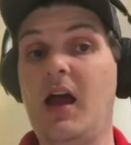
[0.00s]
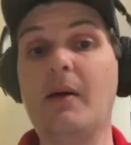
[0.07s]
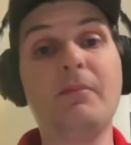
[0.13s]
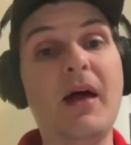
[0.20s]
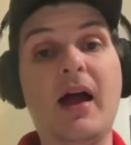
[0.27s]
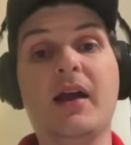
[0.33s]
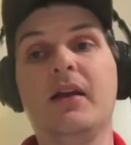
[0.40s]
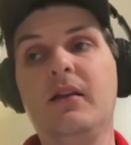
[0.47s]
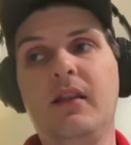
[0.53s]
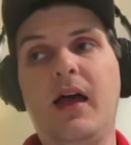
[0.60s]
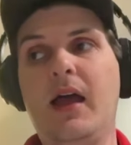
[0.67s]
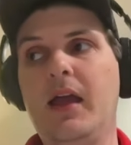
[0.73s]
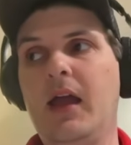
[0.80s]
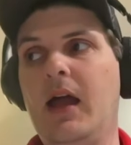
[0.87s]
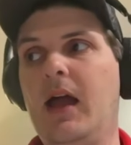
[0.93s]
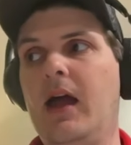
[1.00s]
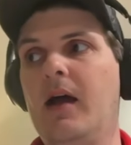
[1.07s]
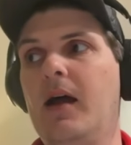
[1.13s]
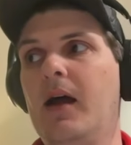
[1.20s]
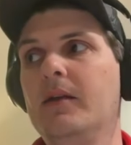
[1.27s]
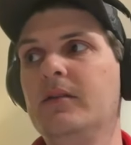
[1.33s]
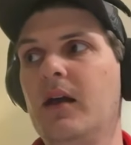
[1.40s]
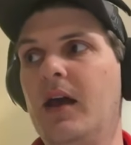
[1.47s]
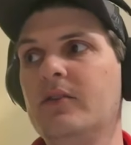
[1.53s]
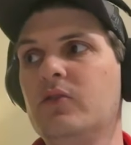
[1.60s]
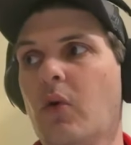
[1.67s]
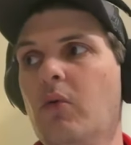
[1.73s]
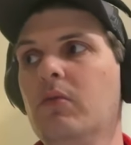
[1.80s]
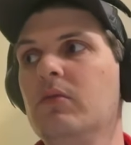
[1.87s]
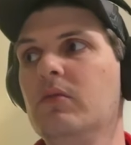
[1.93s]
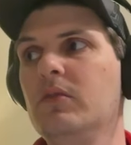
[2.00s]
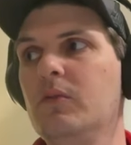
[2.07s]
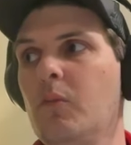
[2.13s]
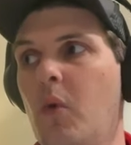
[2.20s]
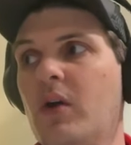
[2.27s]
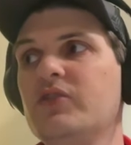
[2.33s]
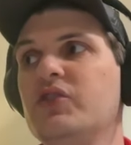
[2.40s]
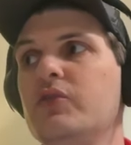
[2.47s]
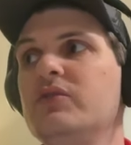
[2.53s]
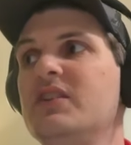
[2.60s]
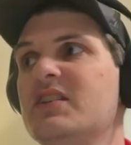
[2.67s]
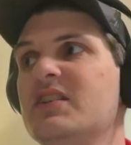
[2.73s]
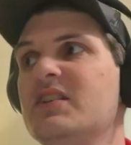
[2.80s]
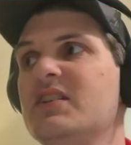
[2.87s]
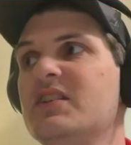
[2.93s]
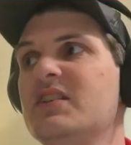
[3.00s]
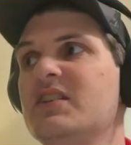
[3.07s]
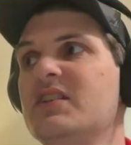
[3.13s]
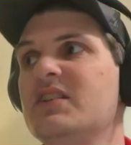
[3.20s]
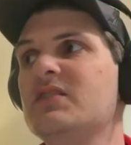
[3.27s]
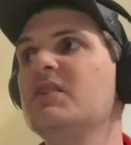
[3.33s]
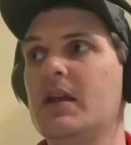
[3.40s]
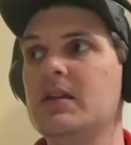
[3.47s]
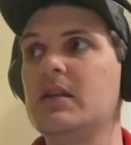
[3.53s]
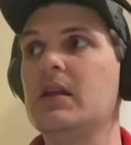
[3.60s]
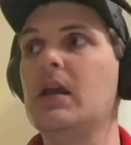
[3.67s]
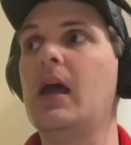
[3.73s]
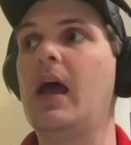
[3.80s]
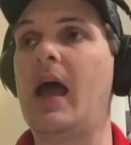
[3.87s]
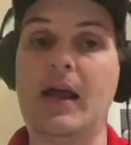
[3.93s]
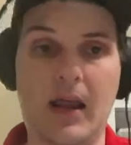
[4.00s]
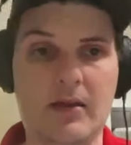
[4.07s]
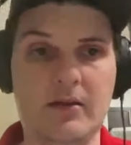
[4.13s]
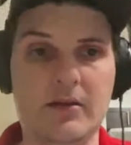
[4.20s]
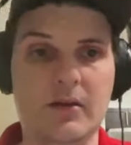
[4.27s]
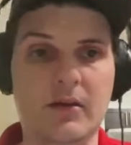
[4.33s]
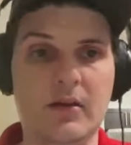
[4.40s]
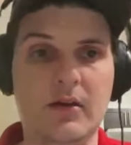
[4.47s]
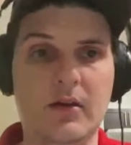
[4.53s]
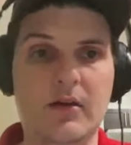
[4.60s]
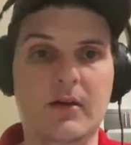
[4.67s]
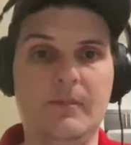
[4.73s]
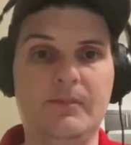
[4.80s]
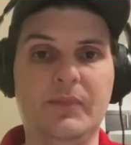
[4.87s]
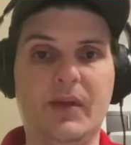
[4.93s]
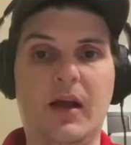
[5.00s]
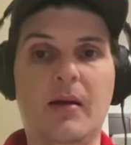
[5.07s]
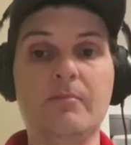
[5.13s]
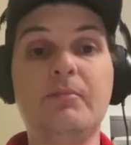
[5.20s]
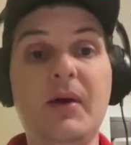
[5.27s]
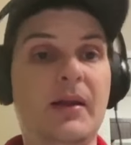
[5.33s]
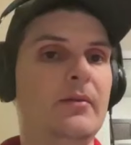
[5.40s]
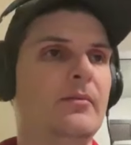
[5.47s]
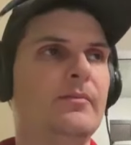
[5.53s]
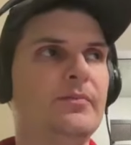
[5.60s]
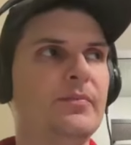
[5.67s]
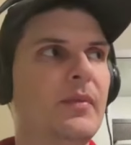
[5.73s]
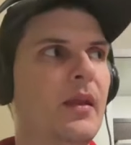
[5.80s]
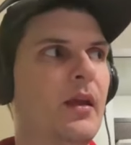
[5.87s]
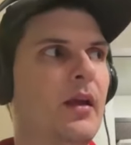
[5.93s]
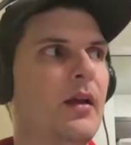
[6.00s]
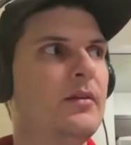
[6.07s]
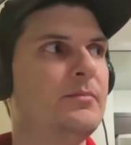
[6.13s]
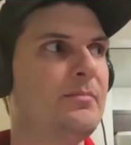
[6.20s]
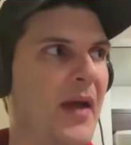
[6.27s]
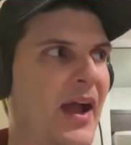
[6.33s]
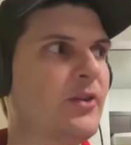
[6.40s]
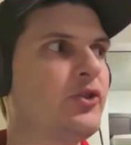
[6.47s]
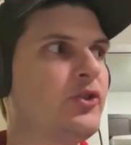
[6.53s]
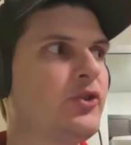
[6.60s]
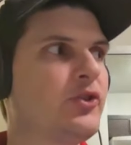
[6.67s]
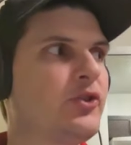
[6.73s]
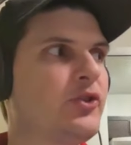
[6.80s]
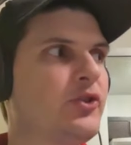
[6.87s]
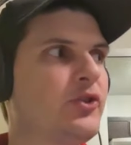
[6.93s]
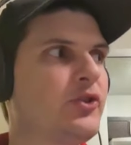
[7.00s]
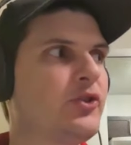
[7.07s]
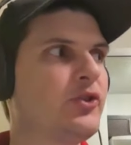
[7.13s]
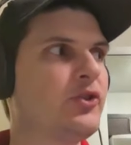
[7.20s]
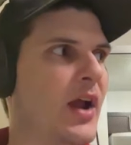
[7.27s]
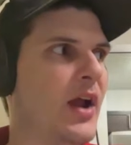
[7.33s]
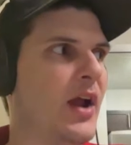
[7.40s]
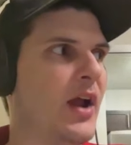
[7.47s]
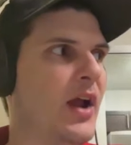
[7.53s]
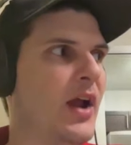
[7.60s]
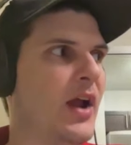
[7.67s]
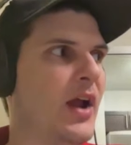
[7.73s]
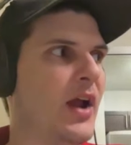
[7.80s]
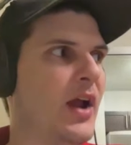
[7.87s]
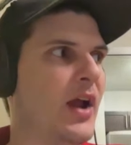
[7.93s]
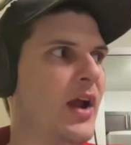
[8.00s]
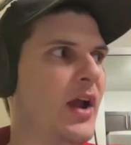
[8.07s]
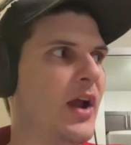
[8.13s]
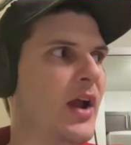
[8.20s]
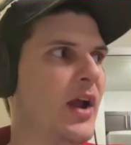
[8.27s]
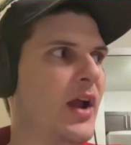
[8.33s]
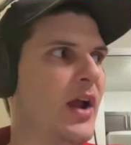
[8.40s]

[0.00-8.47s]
I'm not going to lie. I, I I don't want to dismiss the idea hot out of hand. Um, but backtracking to the rumor itself,